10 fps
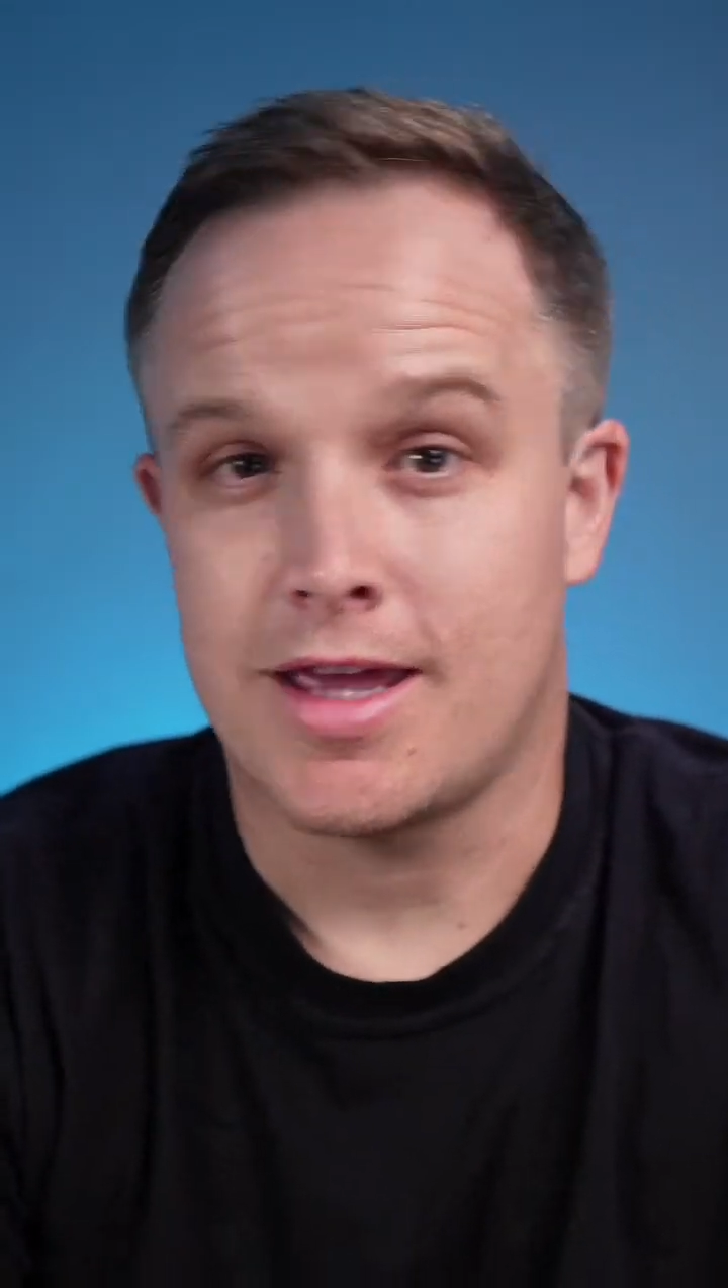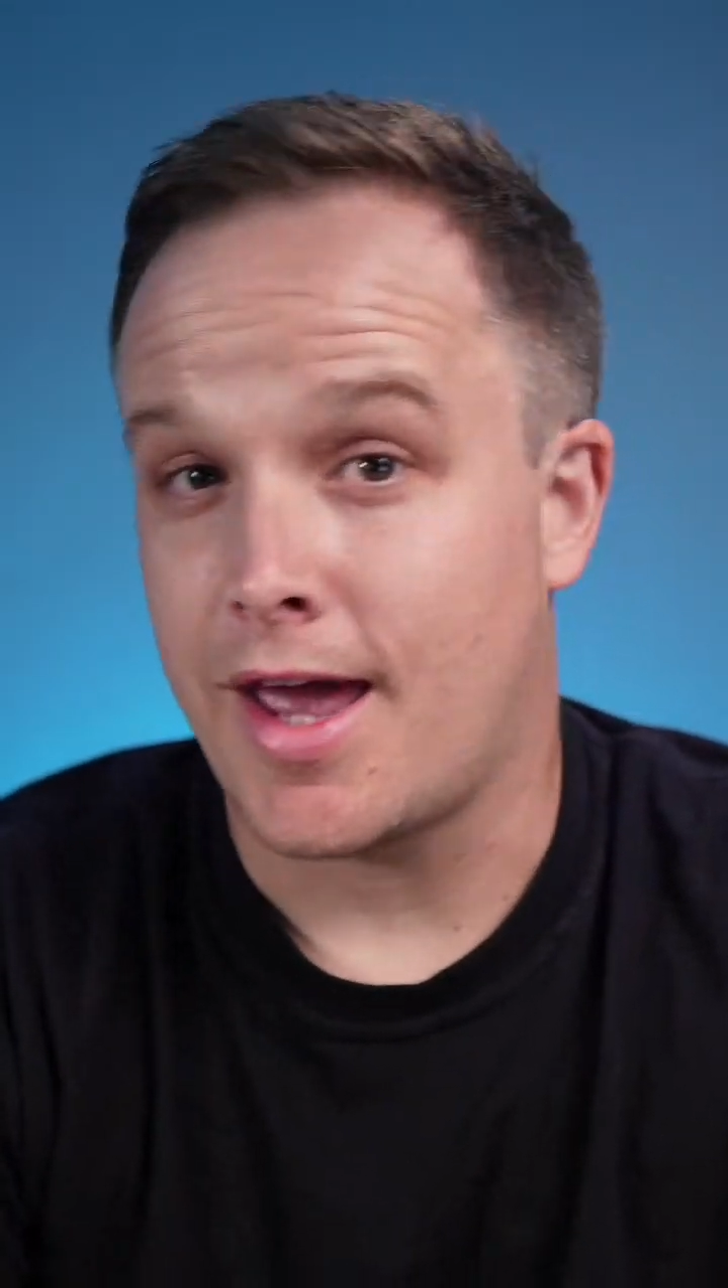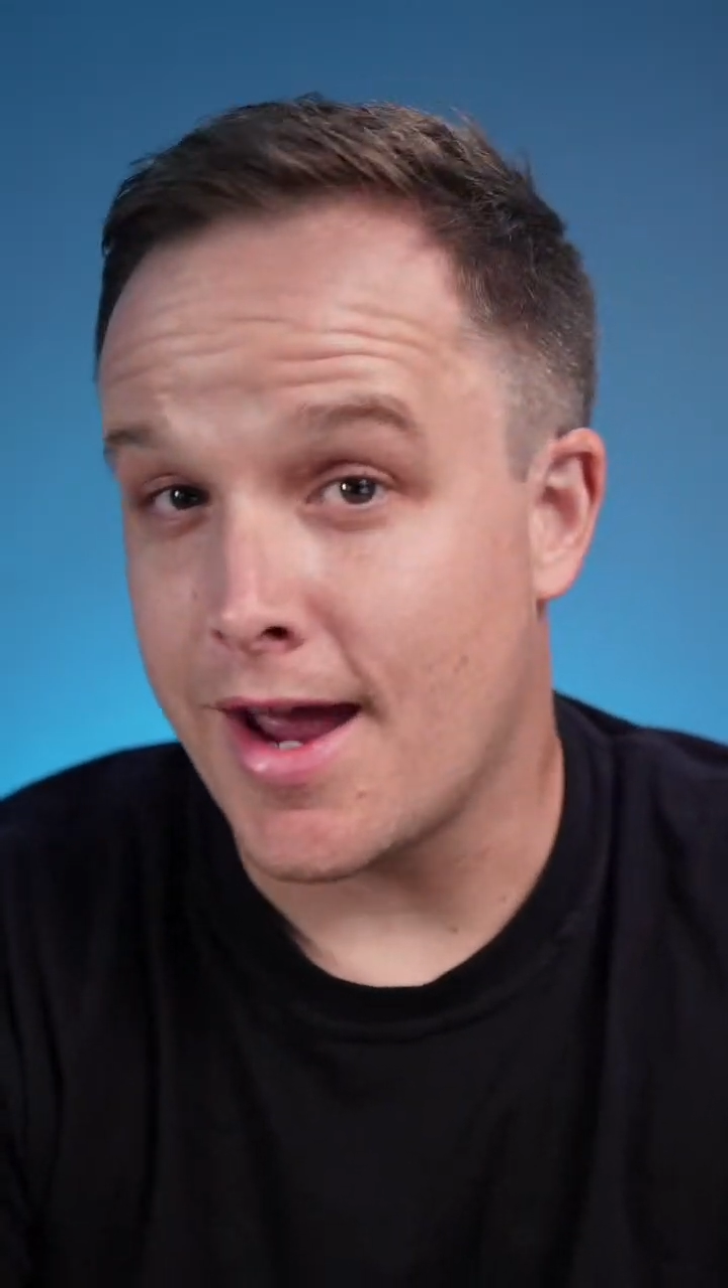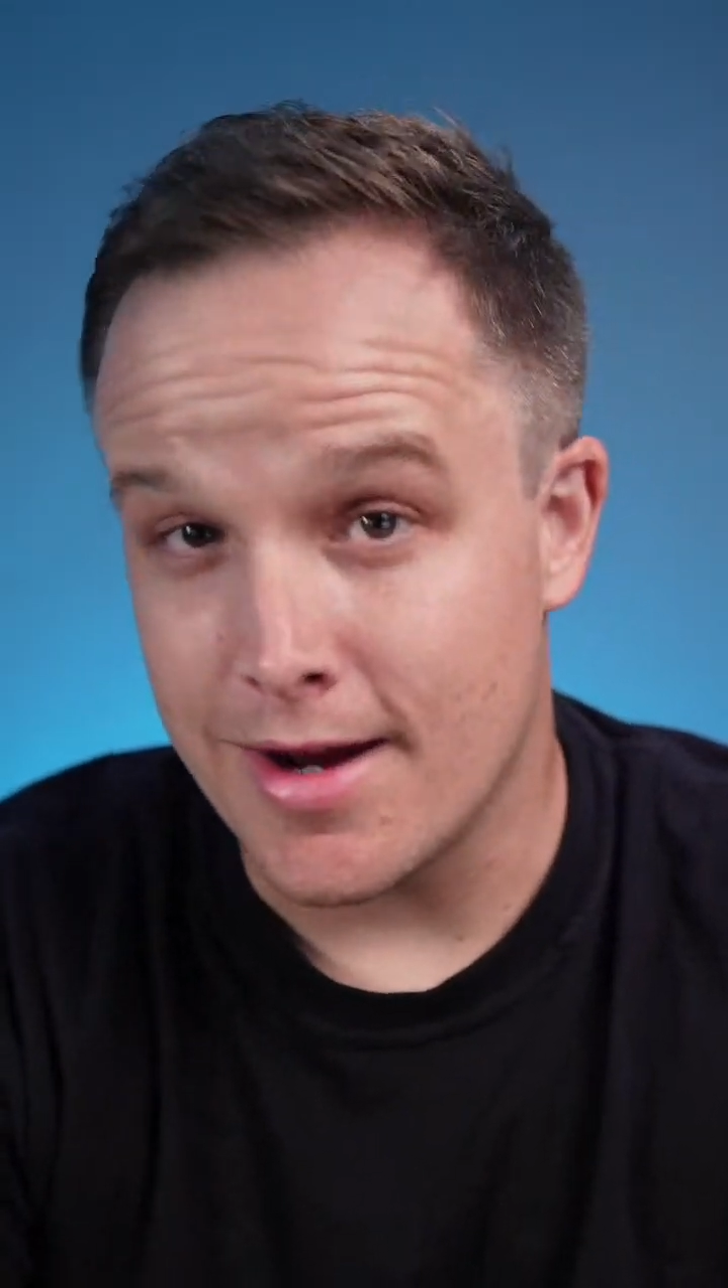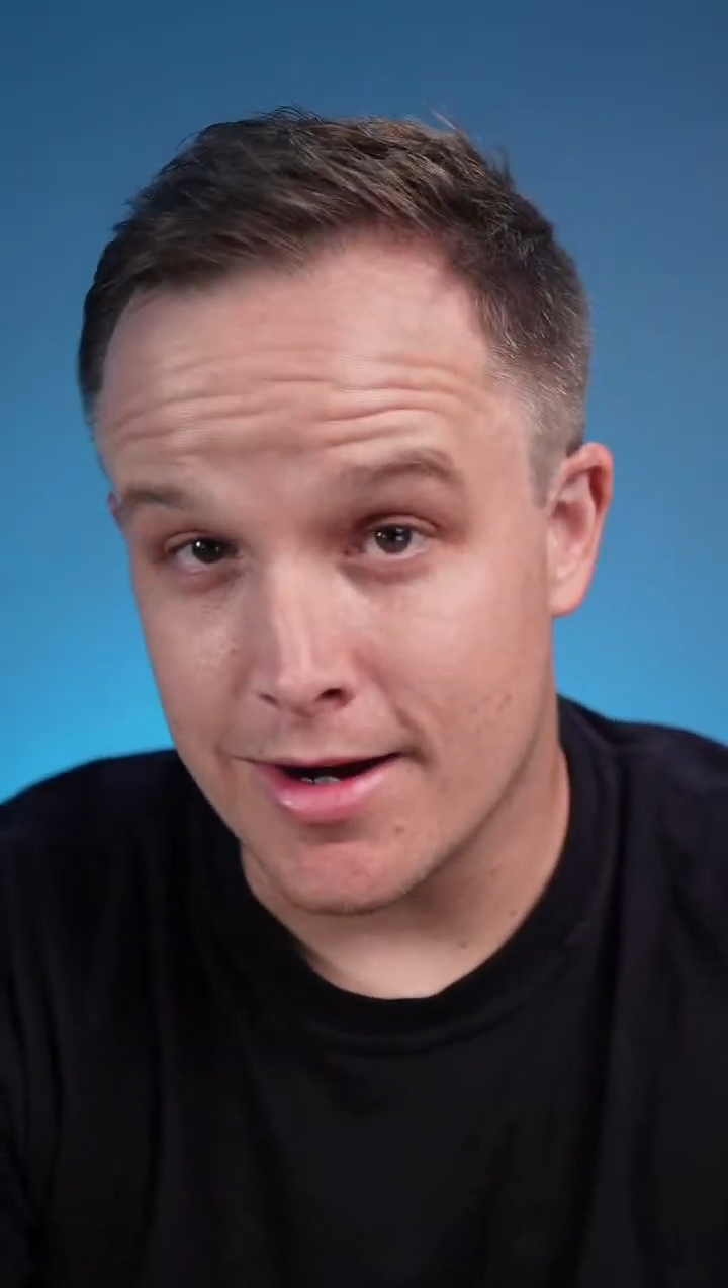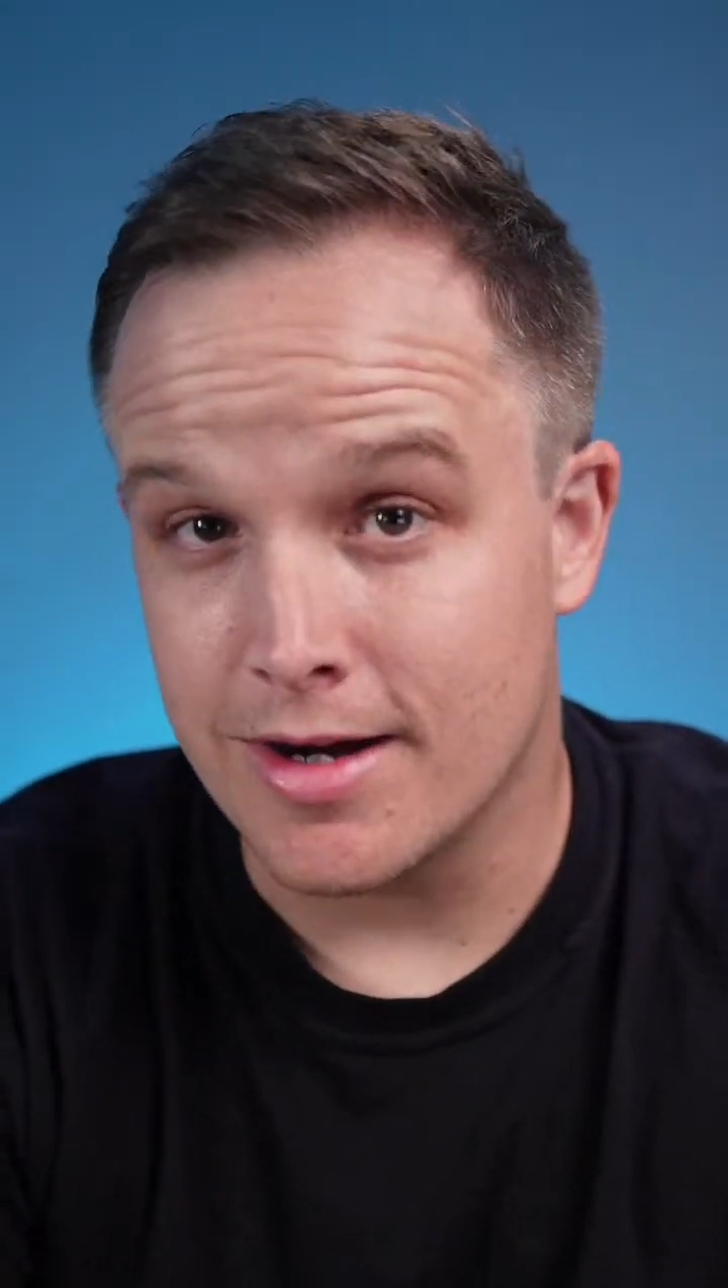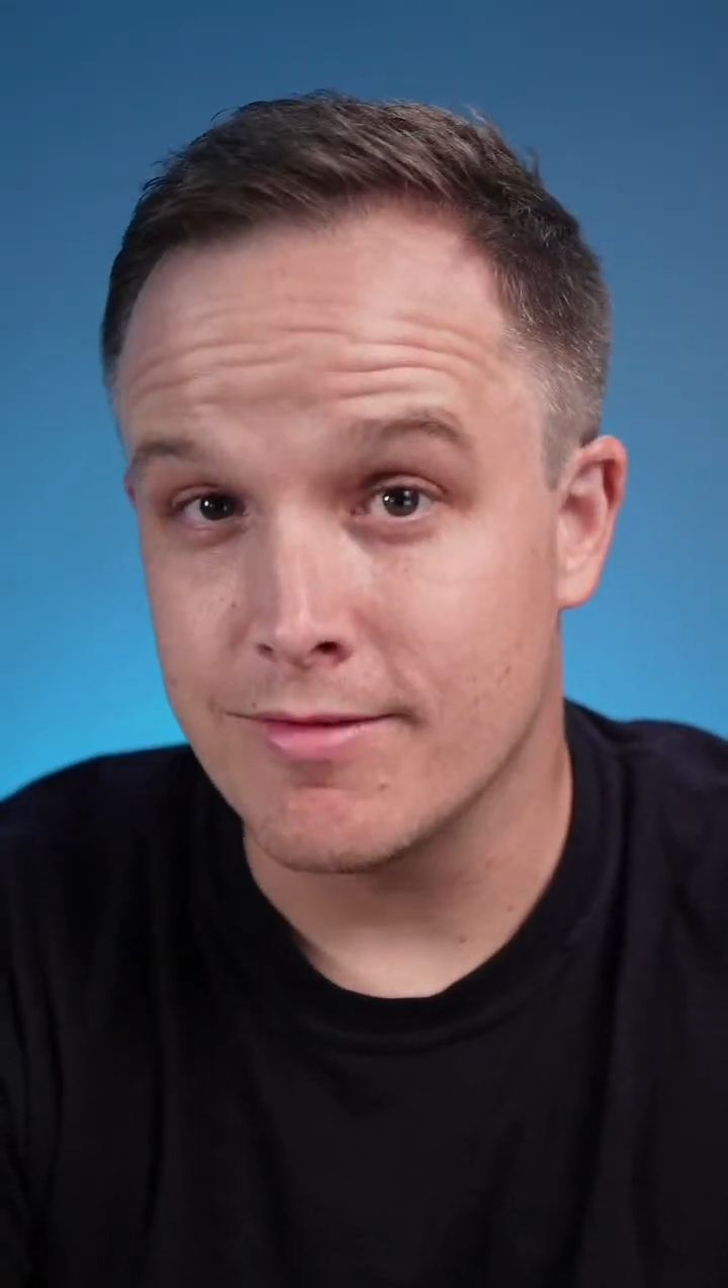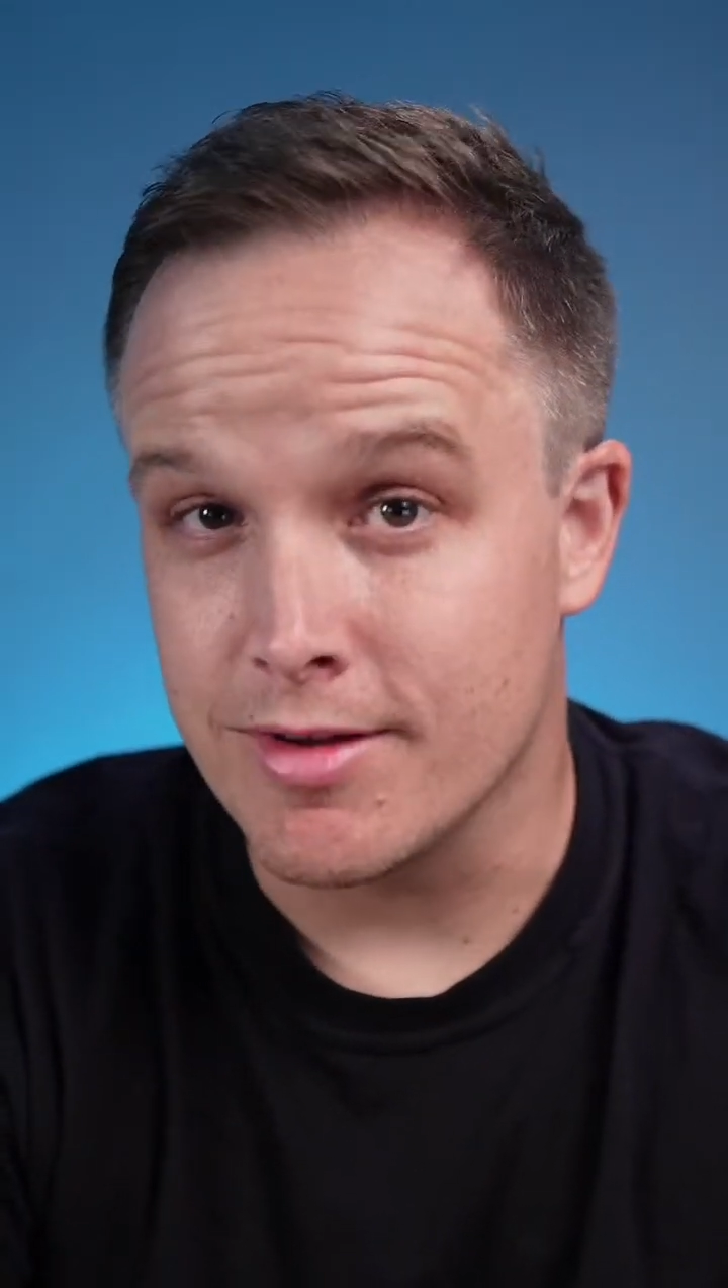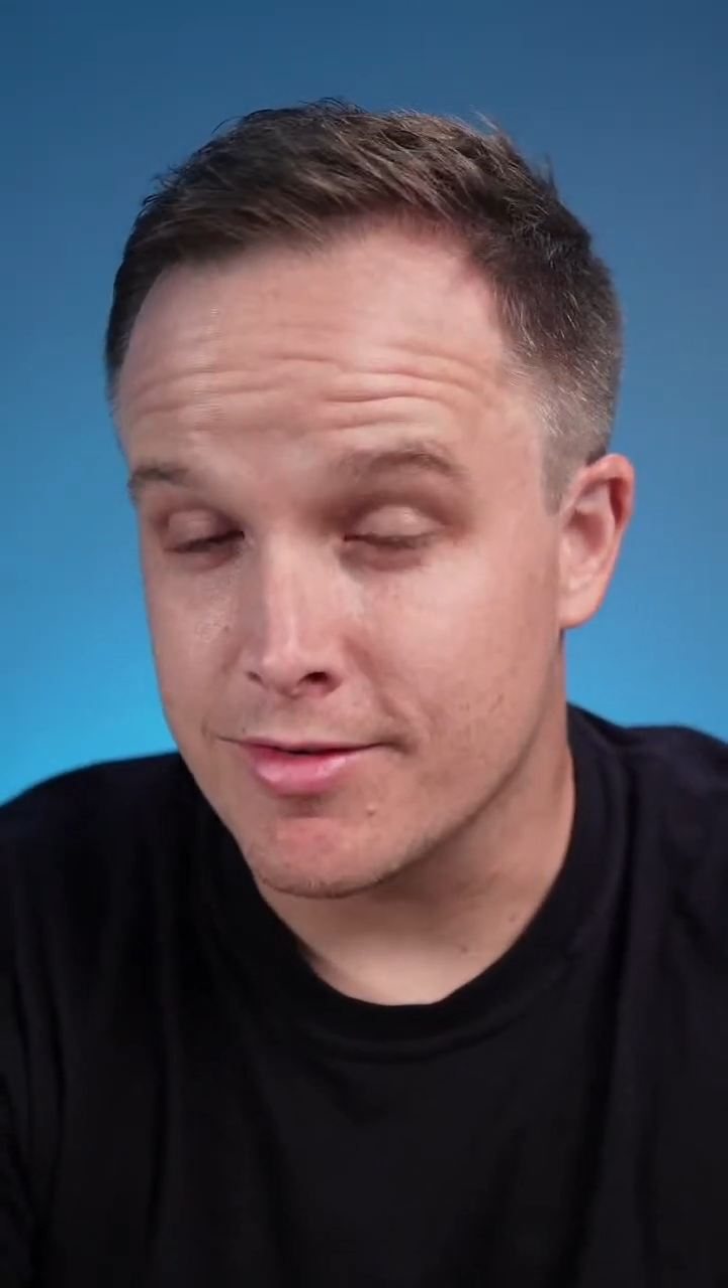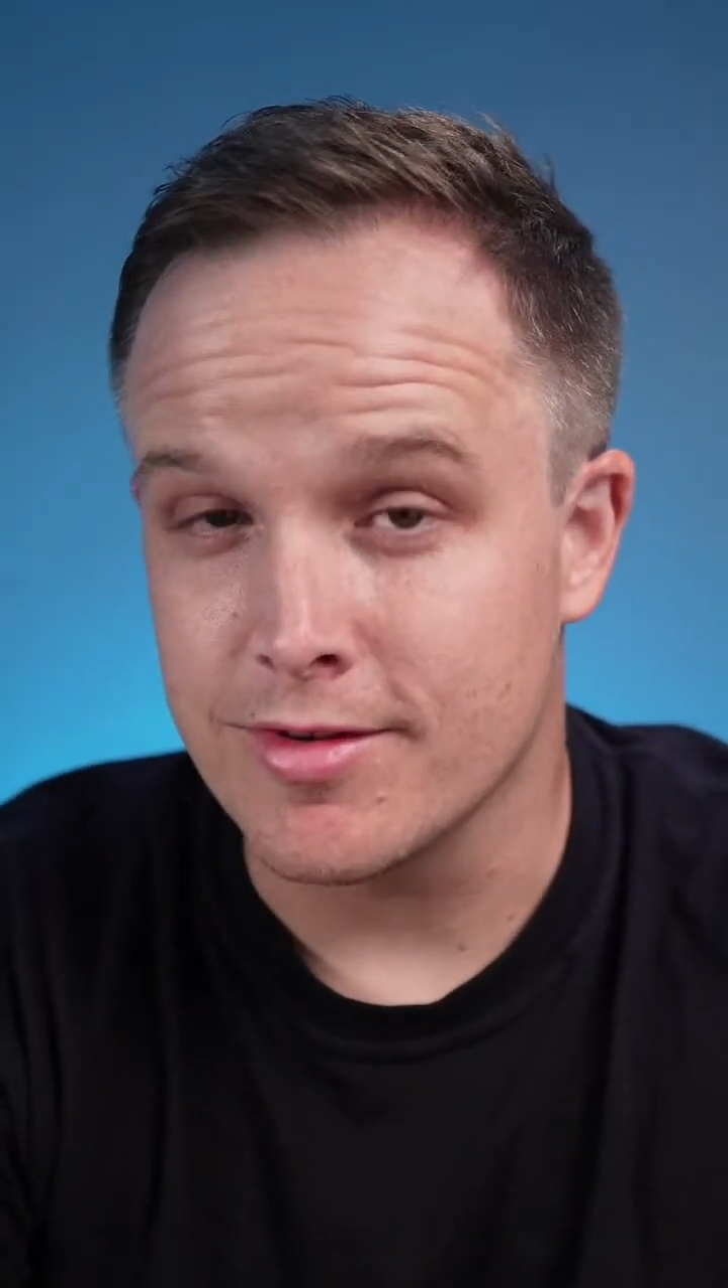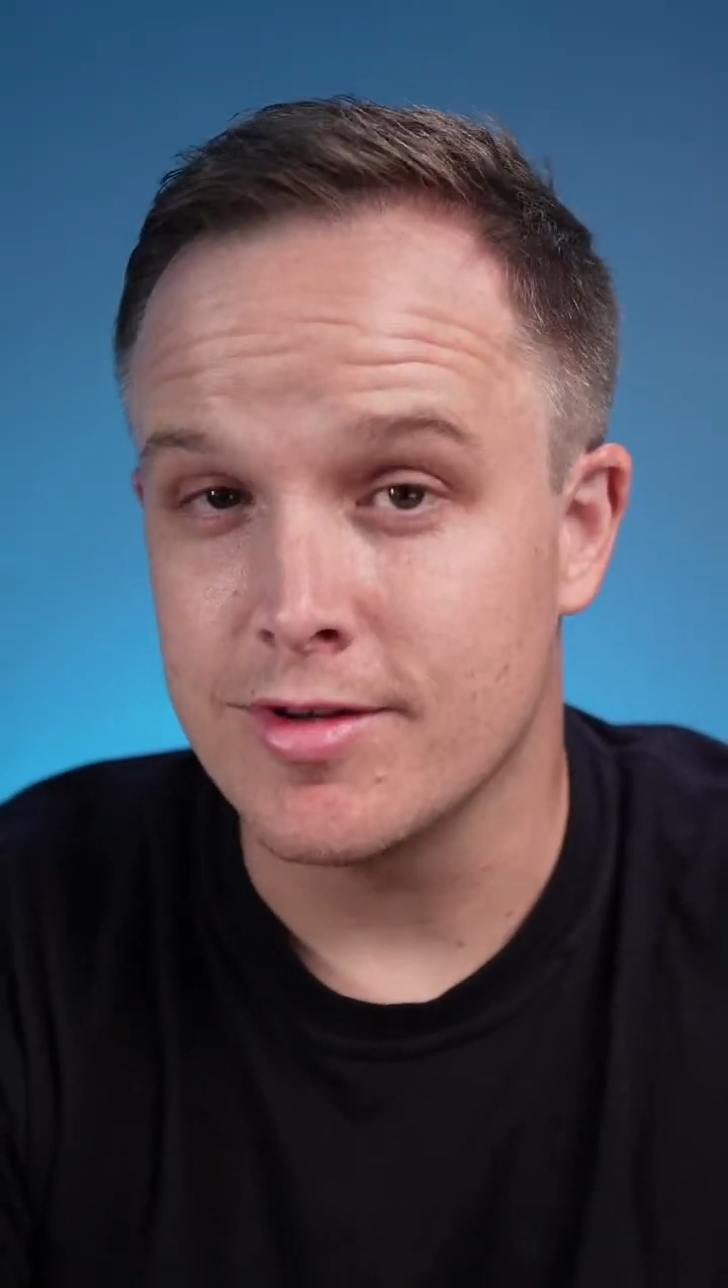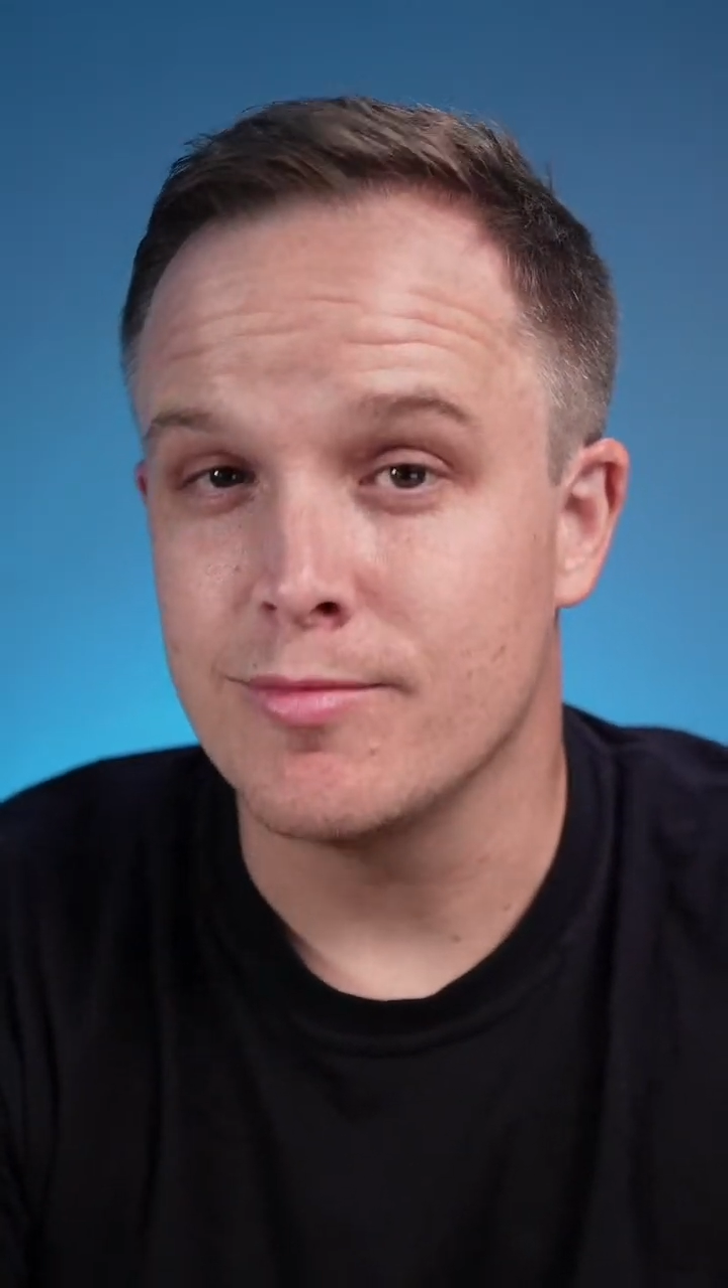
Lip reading: I obviously,